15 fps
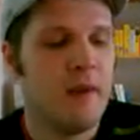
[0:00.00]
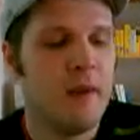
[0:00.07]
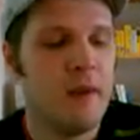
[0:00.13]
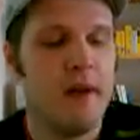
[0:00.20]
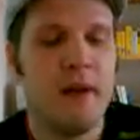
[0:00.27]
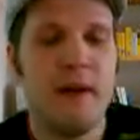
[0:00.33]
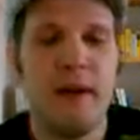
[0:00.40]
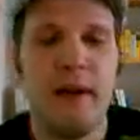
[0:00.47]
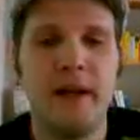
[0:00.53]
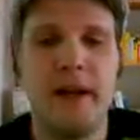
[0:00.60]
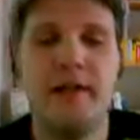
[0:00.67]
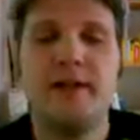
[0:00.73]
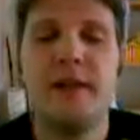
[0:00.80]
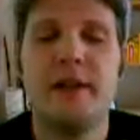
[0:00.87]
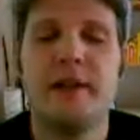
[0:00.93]
I
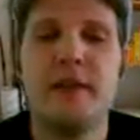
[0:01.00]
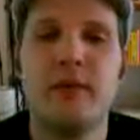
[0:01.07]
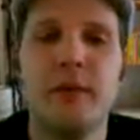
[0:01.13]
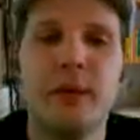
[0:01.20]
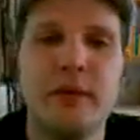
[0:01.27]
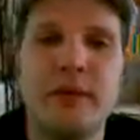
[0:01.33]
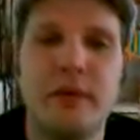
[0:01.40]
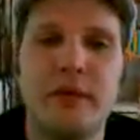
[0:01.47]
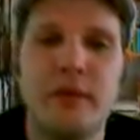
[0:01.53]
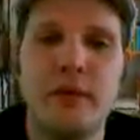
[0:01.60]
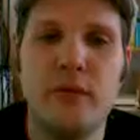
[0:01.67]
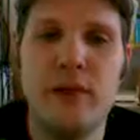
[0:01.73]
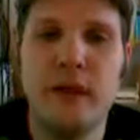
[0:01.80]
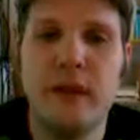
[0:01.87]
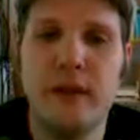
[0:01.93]
definitely wanted to
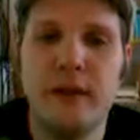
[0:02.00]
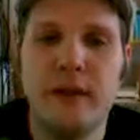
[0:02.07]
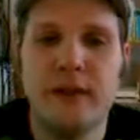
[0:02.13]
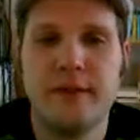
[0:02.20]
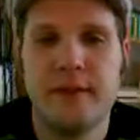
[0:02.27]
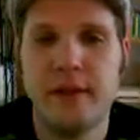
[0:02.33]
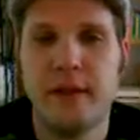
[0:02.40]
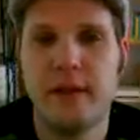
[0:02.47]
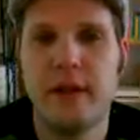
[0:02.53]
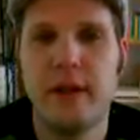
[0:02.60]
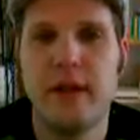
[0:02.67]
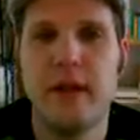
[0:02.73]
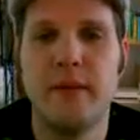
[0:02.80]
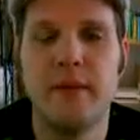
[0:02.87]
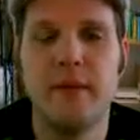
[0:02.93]
do this video
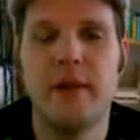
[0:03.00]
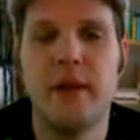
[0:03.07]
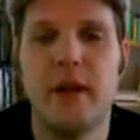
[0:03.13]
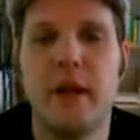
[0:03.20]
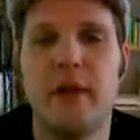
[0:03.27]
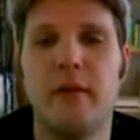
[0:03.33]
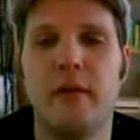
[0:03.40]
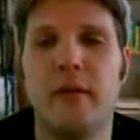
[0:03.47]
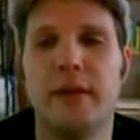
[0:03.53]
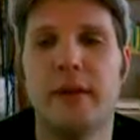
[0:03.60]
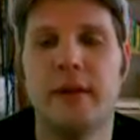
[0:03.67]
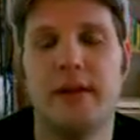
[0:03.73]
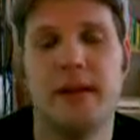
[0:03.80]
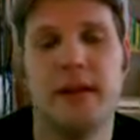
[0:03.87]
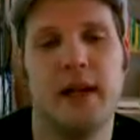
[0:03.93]
that I'm doing now,
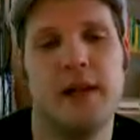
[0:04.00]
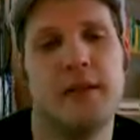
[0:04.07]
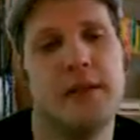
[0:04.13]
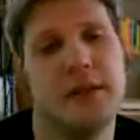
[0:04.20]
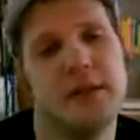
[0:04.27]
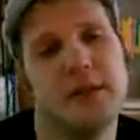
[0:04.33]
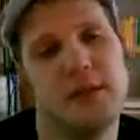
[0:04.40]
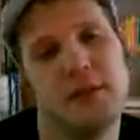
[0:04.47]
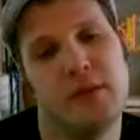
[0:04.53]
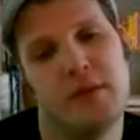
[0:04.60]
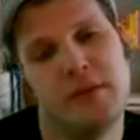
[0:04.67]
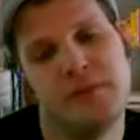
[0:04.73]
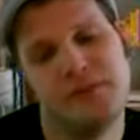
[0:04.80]
because I want to